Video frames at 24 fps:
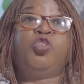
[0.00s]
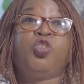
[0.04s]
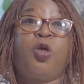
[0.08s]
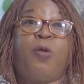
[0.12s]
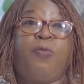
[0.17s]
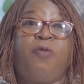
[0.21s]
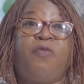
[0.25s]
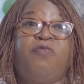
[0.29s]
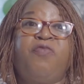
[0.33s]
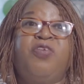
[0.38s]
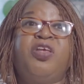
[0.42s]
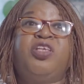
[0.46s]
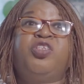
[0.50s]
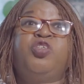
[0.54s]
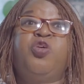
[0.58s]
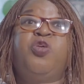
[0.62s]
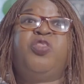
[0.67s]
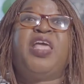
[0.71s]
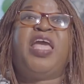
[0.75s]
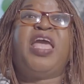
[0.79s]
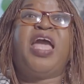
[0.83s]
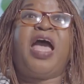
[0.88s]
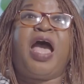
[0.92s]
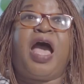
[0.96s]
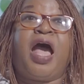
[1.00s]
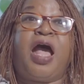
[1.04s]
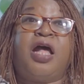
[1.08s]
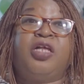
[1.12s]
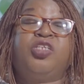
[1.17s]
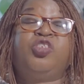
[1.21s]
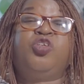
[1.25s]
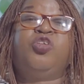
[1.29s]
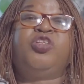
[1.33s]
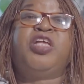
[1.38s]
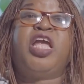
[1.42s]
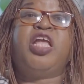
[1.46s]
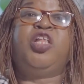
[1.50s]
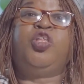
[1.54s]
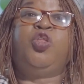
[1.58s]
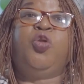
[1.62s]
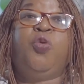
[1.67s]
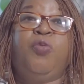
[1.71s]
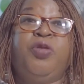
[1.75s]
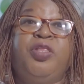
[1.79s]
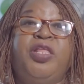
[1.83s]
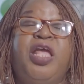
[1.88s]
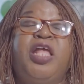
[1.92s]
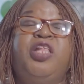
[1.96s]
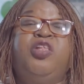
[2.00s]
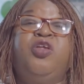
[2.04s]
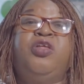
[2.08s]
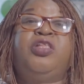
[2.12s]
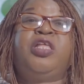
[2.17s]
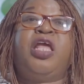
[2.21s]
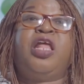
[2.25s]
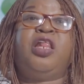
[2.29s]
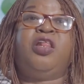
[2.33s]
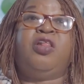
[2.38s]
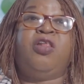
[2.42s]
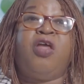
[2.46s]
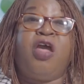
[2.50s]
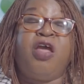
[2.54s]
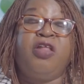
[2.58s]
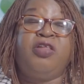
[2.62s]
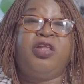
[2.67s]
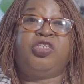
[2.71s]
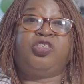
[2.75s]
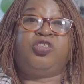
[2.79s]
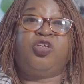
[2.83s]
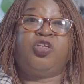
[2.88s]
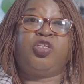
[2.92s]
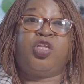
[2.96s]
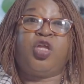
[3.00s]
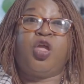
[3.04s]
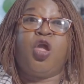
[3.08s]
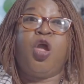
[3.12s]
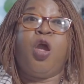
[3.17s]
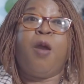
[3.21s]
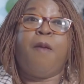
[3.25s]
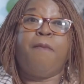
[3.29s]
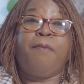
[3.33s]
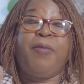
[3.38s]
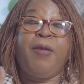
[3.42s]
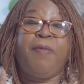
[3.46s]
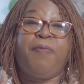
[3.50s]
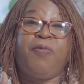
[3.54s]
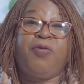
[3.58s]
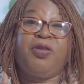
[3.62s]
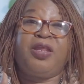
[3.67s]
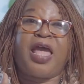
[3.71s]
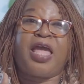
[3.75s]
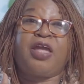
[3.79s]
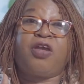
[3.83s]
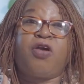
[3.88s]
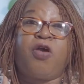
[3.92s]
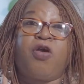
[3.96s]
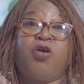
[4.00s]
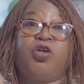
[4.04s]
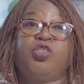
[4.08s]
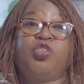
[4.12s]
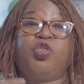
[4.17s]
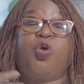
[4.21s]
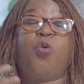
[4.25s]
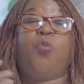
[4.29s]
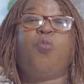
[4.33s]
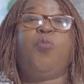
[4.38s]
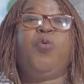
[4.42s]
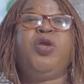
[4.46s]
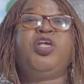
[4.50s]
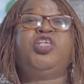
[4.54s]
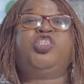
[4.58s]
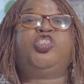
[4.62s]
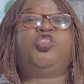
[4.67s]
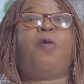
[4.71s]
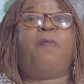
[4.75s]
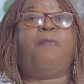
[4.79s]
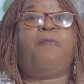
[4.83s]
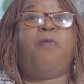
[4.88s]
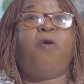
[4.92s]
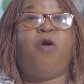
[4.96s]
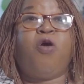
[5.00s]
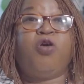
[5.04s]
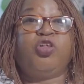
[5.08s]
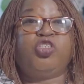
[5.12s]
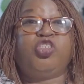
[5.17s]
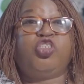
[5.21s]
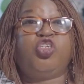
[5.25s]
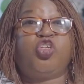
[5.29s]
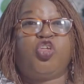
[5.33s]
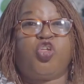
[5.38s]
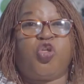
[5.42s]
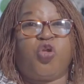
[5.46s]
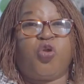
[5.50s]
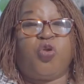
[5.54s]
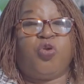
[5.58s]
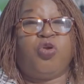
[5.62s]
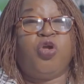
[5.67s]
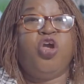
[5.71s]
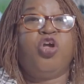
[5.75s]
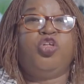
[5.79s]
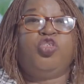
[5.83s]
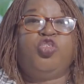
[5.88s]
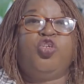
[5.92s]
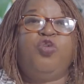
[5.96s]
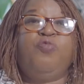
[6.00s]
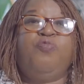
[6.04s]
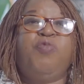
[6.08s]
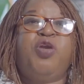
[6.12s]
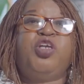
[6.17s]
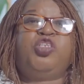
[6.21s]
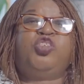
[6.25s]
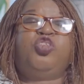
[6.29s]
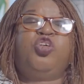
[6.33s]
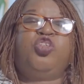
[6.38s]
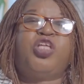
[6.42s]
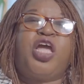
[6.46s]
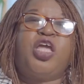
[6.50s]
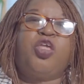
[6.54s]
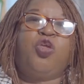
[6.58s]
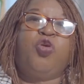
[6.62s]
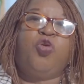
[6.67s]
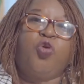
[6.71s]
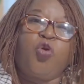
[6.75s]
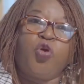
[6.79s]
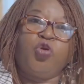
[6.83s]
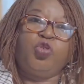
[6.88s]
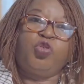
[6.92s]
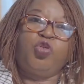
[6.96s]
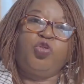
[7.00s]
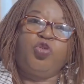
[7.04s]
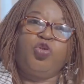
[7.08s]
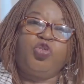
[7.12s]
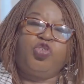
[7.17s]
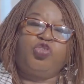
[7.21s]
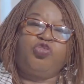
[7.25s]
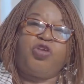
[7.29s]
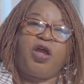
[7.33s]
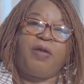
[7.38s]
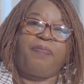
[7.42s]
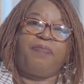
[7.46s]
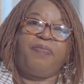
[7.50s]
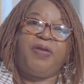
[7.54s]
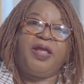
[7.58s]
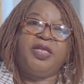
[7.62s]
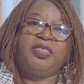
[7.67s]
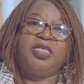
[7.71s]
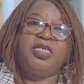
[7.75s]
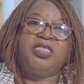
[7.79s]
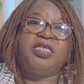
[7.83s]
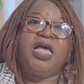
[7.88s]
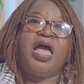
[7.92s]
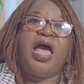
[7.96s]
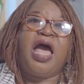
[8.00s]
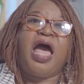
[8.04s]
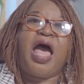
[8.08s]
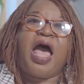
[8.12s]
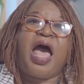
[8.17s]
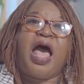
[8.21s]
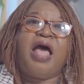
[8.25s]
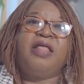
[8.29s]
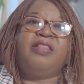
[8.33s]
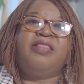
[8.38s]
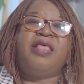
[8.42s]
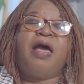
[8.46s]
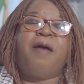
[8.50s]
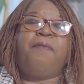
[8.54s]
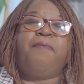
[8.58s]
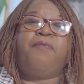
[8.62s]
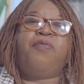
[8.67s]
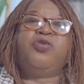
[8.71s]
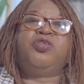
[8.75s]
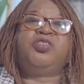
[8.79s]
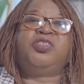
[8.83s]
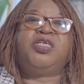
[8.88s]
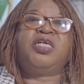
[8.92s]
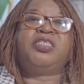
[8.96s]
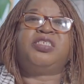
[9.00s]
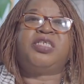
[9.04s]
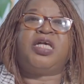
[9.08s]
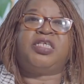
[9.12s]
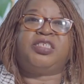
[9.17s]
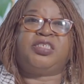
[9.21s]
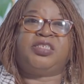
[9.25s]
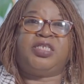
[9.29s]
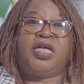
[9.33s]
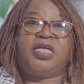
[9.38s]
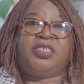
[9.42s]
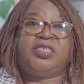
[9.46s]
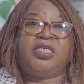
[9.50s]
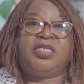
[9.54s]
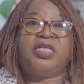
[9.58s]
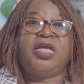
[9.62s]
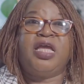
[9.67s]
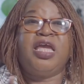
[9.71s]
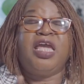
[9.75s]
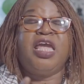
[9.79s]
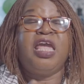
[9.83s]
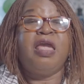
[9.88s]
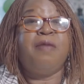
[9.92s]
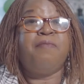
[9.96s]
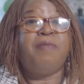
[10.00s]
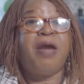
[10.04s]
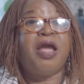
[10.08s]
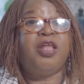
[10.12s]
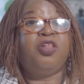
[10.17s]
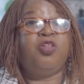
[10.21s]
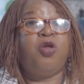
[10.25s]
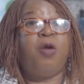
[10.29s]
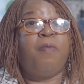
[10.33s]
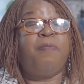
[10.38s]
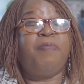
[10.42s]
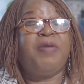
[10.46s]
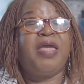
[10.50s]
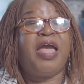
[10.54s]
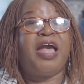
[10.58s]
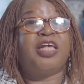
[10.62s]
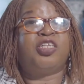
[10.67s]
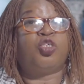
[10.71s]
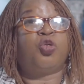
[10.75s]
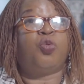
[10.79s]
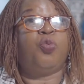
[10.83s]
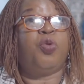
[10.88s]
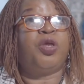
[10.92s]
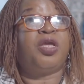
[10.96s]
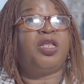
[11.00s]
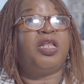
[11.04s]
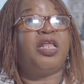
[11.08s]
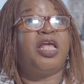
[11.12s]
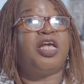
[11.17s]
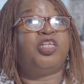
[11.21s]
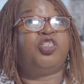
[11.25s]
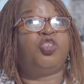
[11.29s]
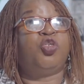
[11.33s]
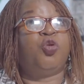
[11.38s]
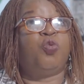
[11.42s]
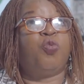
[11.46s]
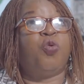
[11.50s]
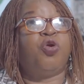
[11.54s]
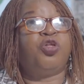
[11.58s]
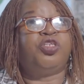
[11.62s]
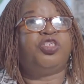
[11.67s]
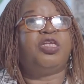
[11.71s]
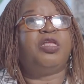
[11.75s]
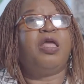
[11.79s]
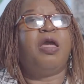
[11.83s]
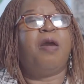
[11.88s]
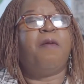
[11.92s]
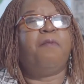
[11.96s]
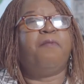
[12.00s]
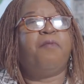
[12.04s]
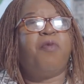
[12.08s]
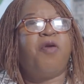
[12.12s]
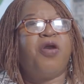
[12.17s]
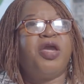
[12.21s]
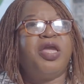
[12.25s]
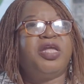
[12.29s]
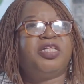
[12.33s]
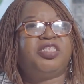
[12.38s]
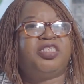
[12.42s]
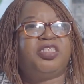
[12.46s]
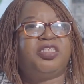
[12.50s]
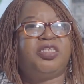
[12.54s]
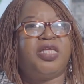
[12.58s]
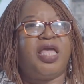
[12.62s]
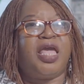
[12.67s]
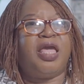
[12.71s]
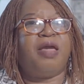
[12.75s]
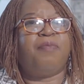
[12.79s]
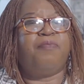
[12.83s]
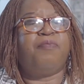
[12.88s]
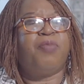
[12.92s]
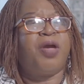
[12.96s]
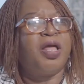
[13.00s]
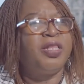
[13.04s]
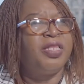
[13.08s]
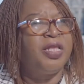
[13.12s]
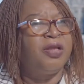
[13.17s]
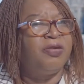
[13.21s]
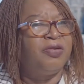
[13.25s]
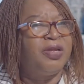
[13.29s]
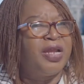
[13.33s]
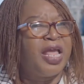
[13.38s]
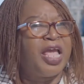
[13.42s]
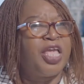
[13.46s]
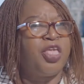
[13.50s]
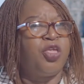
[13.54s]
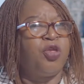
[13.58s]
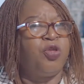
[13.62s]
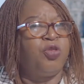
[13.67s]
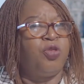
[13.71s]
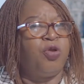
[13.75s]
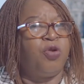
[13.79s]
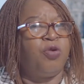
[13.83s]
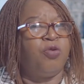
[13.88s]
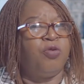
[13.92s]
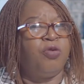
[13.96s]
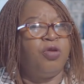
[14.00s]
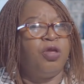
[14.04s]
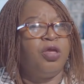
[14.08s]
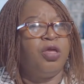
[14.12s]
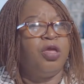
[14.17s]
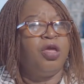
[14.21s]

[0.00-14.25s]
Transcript: top of it. So they are. So they do what they do. They learn, they study. People like us, we support you to make sure that you go to those right places and that process has started. It might not be as quickly as you want it, but it's there. But they'll let you know.